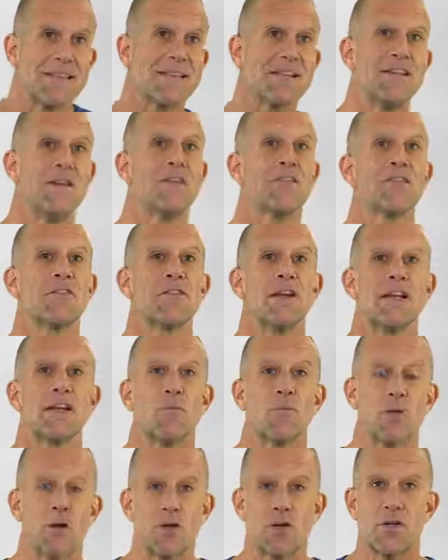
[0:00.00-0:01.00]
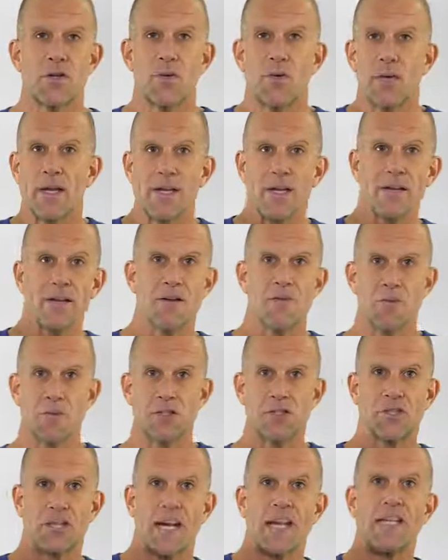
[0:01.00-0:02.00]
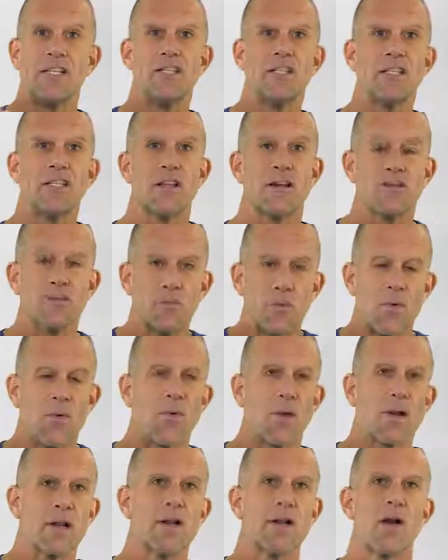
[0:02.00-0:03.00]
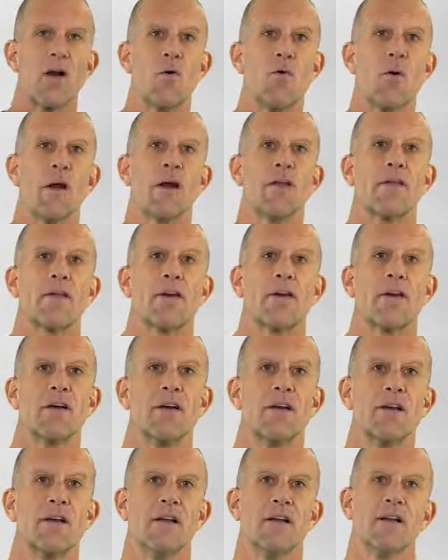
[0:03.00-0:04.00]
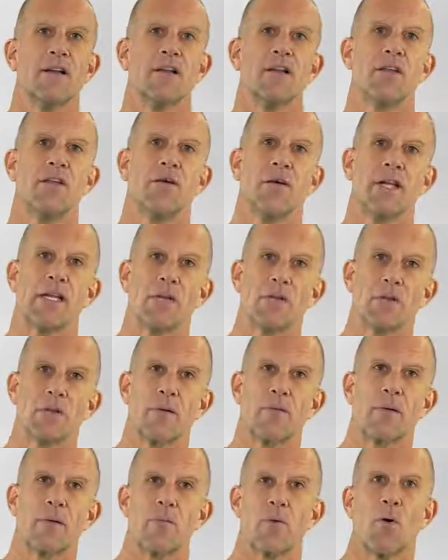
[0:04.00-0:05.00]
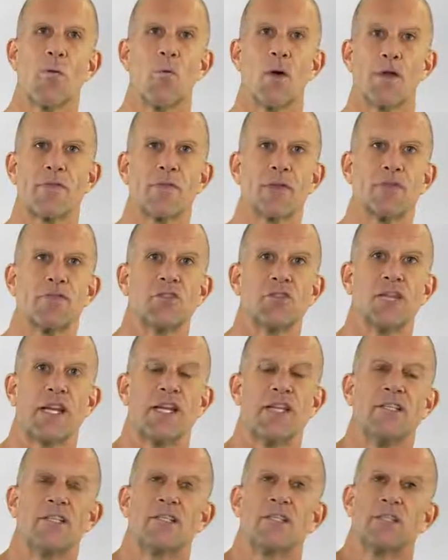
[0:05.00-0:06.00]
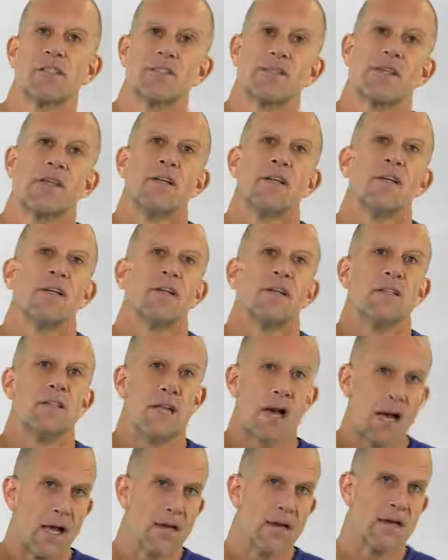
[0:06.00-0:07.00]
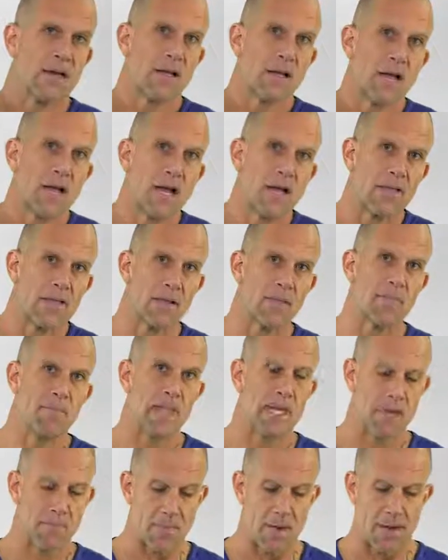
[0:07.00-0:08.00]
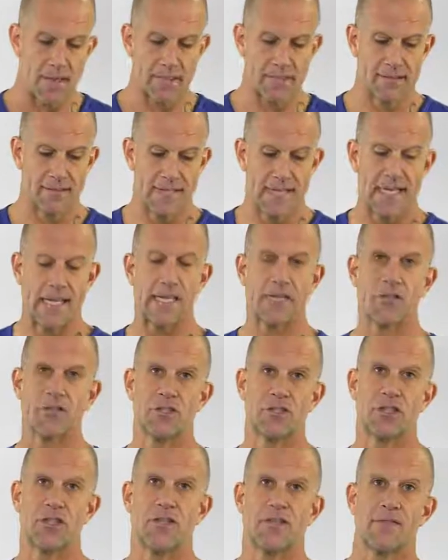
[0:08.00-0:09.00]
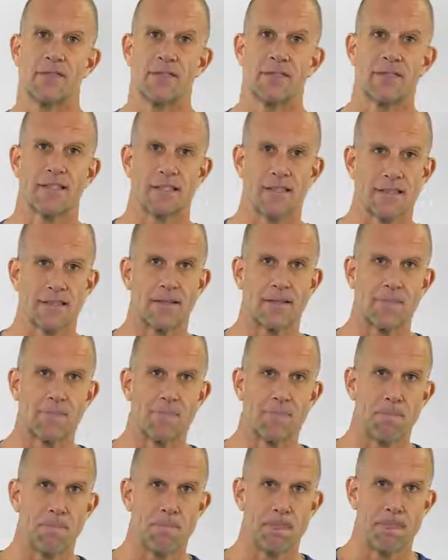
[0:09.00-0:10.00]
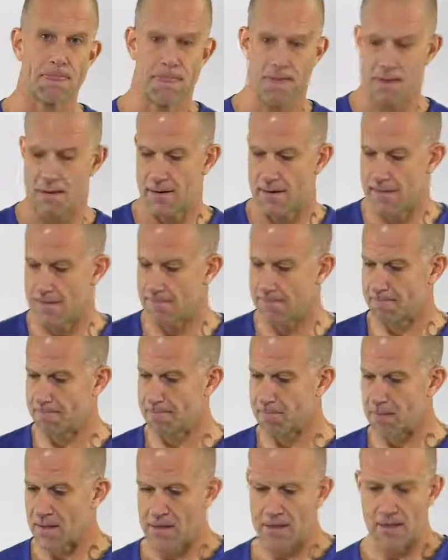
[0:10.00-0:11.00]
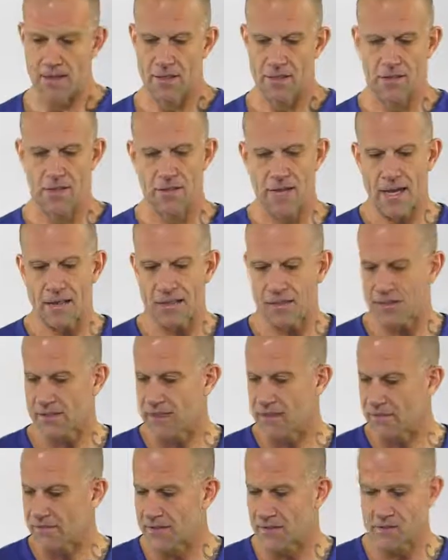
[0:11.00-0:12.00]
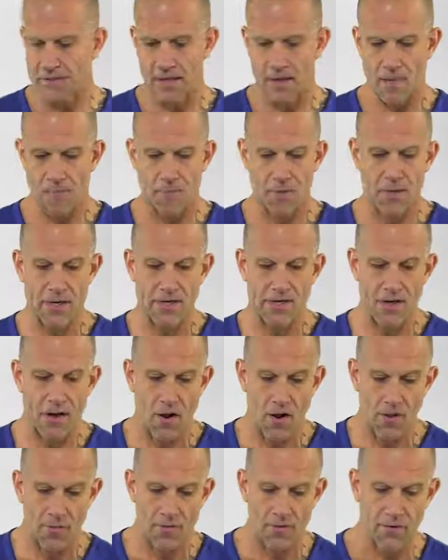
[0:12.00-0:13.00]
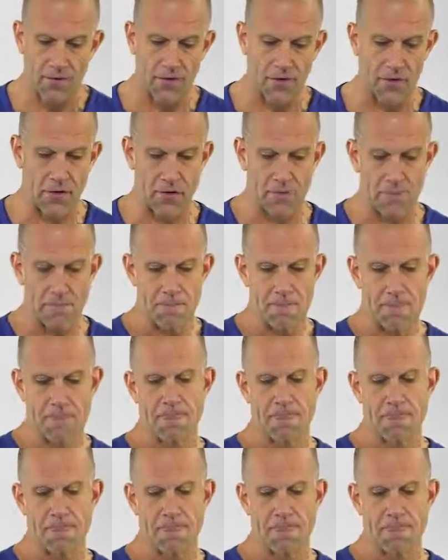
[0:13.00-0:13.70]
You know, the, we're doing, we're changing those and we want to know where they're, you know, at equilibrium or what those changes have done uh, that minimize the energy of the system, right? So that just gives us a brief overview.